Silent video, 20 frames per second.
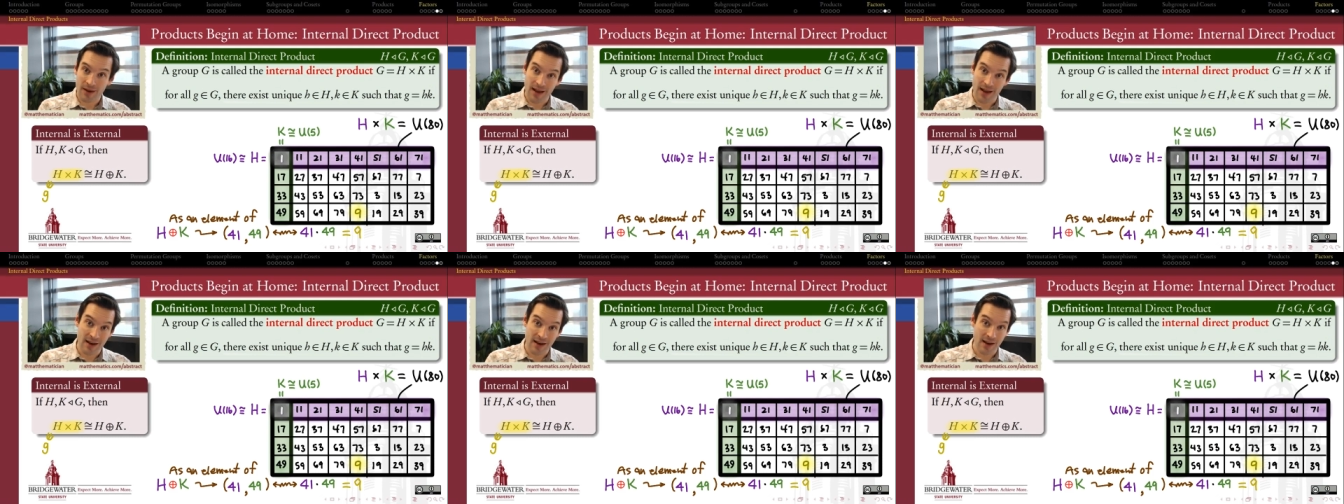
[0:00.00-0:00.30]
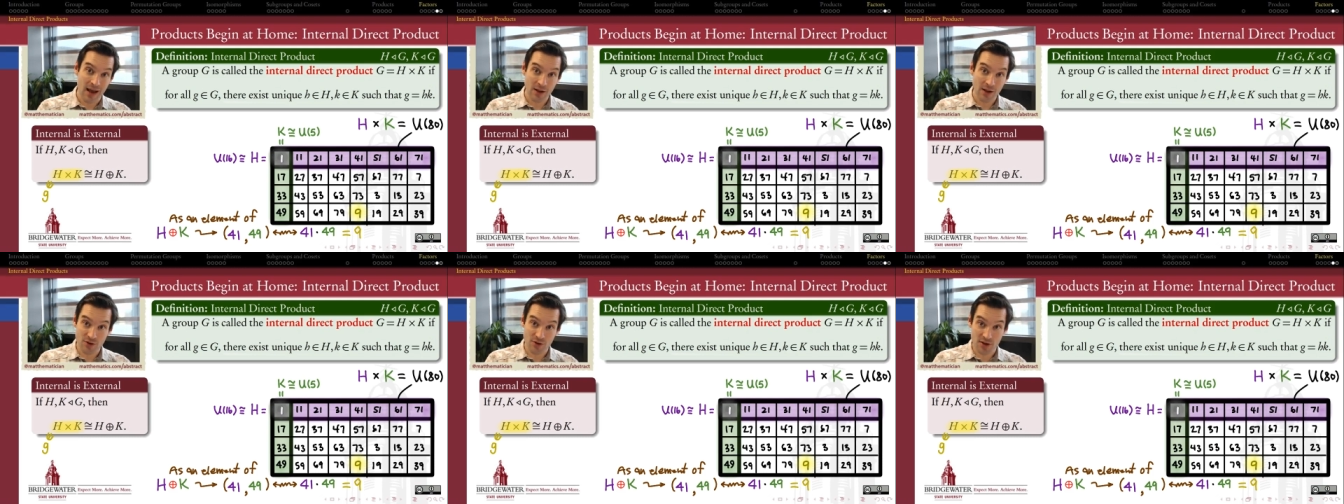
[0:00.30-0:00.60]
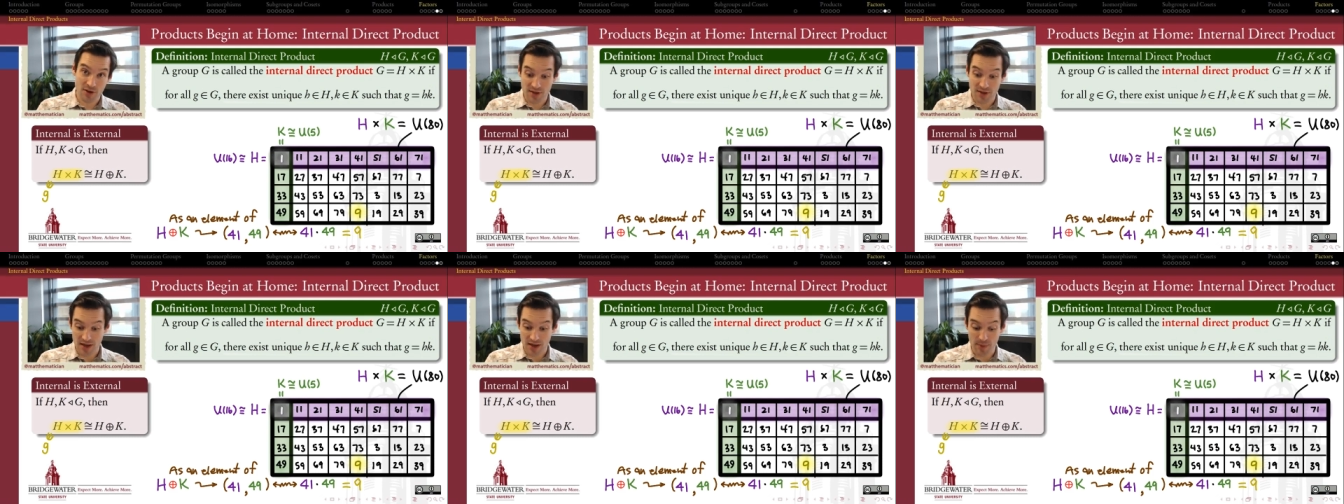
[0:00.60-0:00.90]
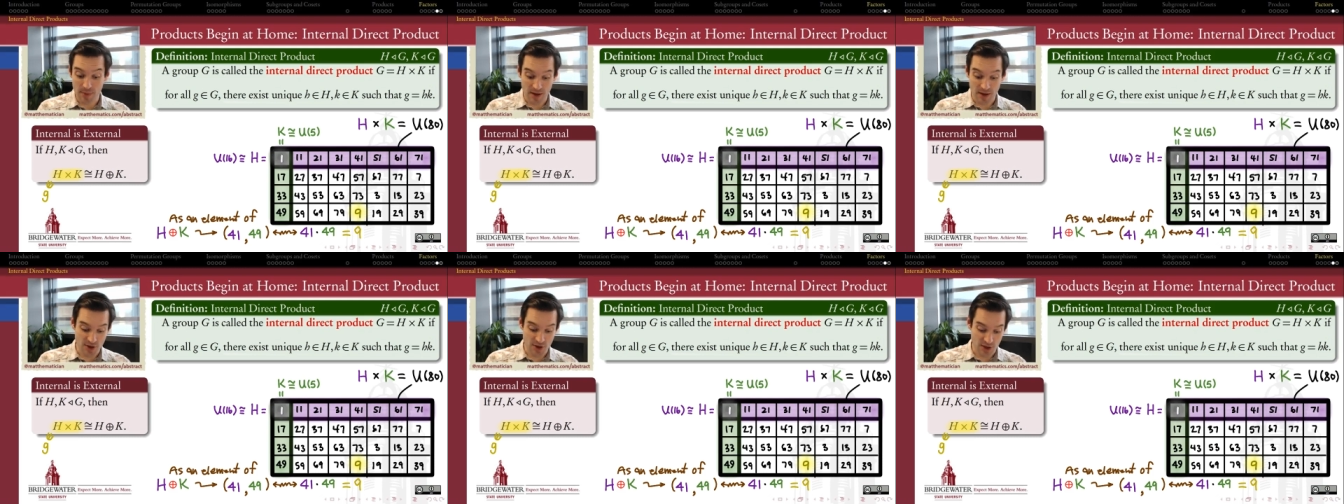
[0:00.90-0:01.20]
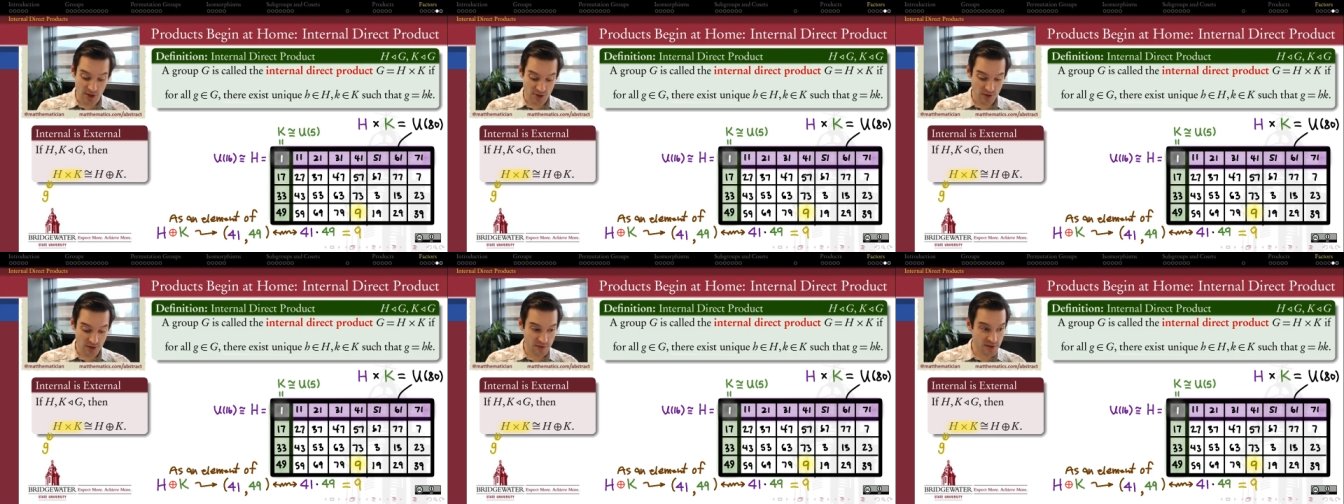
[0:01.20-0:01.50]
and not just a
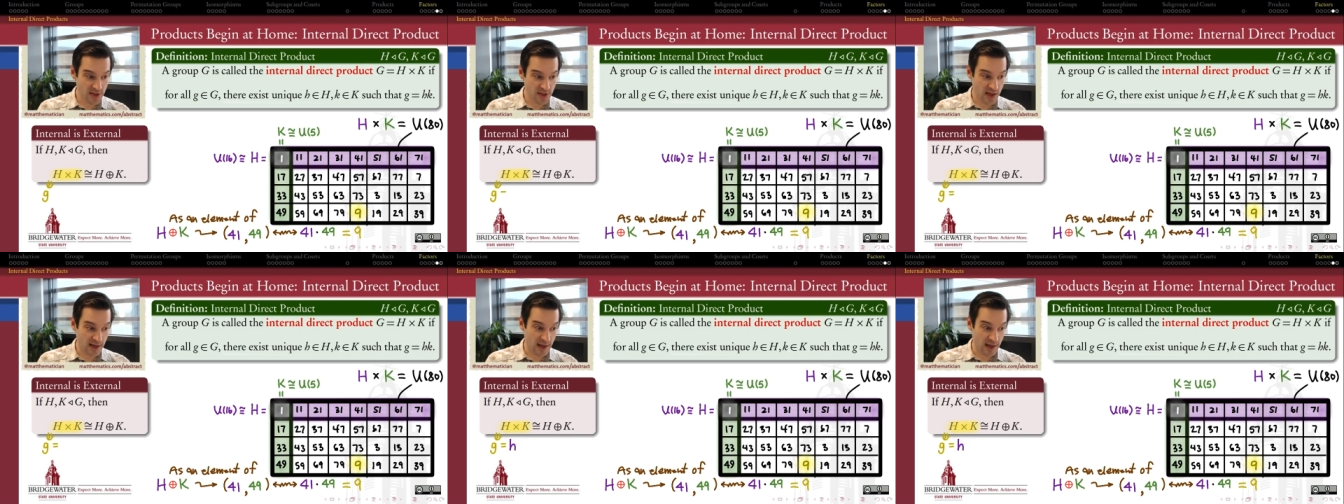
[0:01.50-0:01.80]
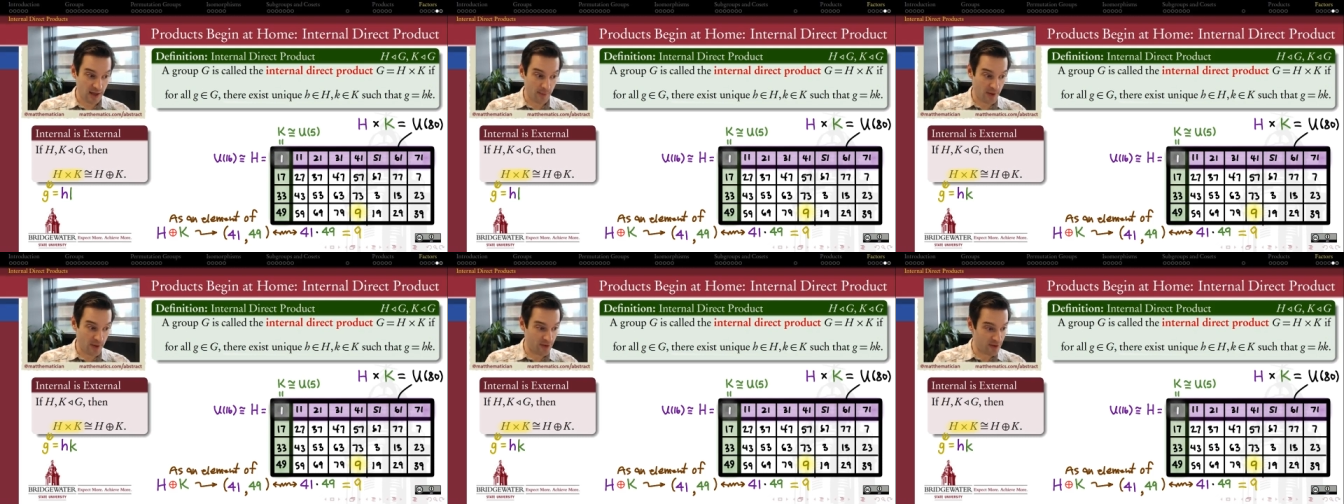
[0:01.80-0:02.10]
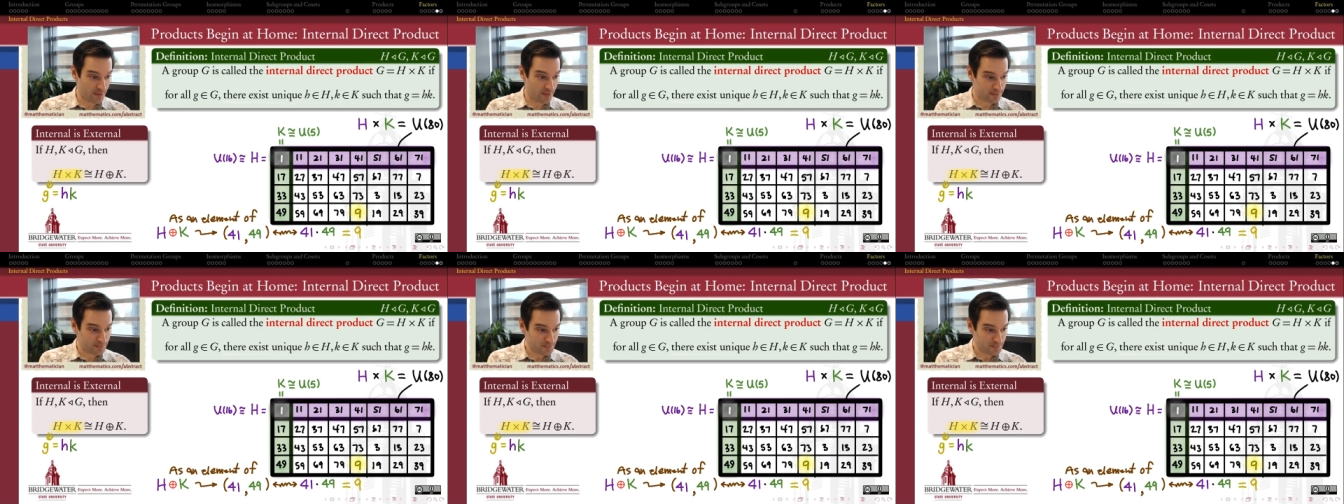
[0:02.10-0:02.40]
bijection of set elements?